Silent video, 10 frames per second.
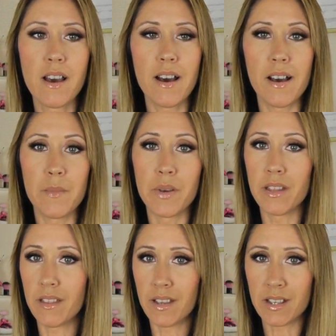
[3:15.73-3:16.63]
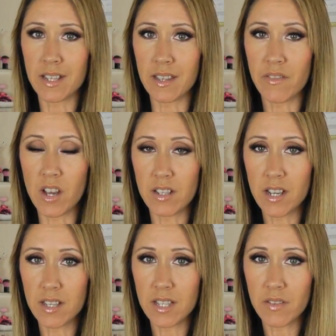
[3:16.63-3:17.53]
Uh, but like I said, they've got
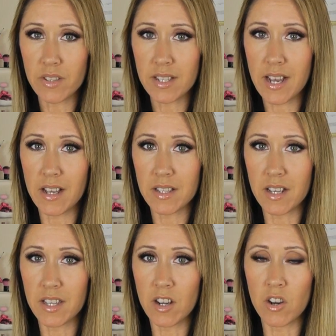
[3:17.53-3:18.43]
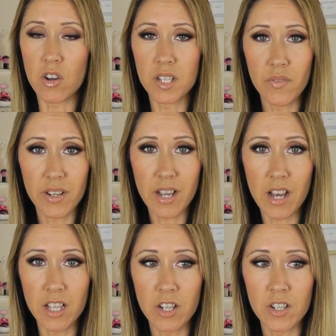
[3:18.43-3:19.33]
tons of different styles on there, all different
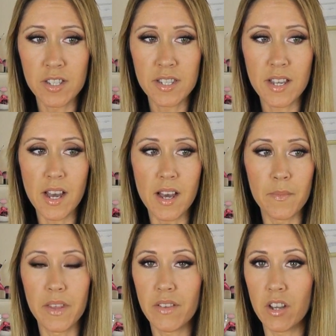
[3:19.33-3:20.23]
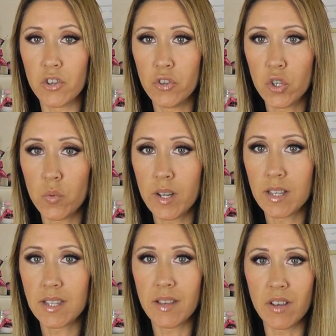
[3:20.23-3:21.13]
colors. Um, they've got neutral
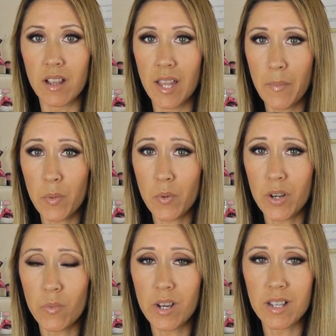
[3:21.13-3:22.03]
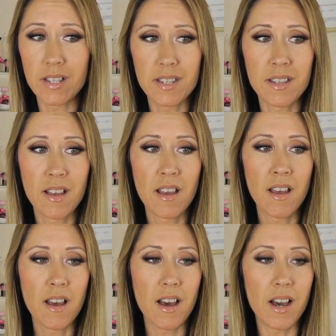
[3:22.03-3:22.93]
ones, they've got leopard print ones.
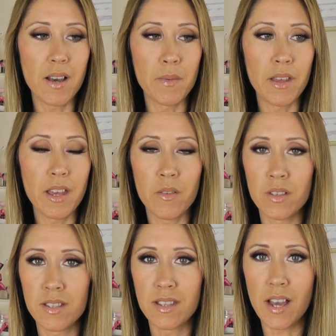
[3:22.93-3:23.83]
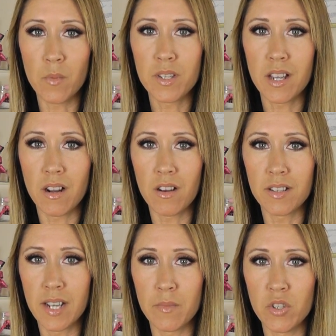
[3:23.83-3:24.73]
Um, it was I almost had a hard
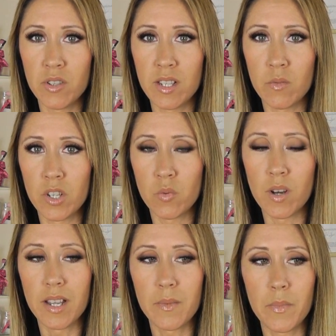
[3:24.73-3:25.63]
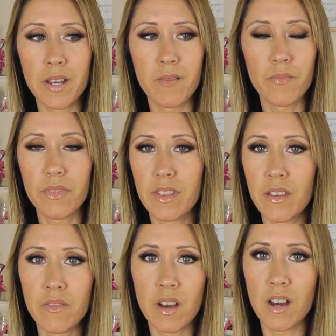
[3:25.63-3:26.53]
time choosing which one, but
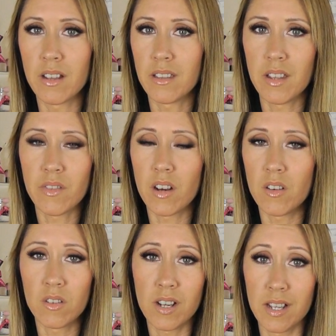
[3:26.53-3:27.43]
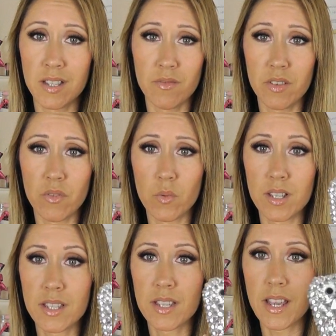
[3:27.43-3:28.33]
they've got they've got all kinds of different
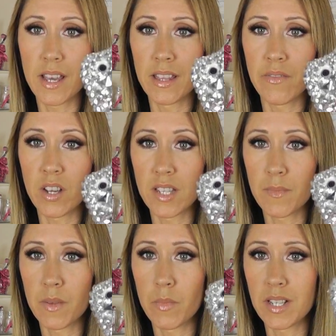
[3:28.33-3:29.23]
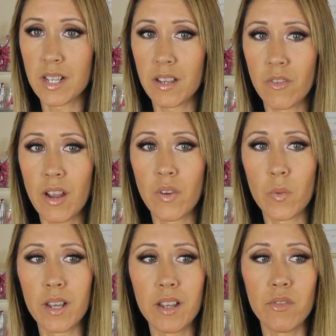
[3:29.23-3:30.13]
ones, and they've got something basically for
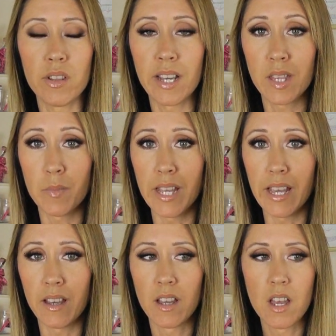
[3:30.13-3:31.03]
everyone if you like the bling.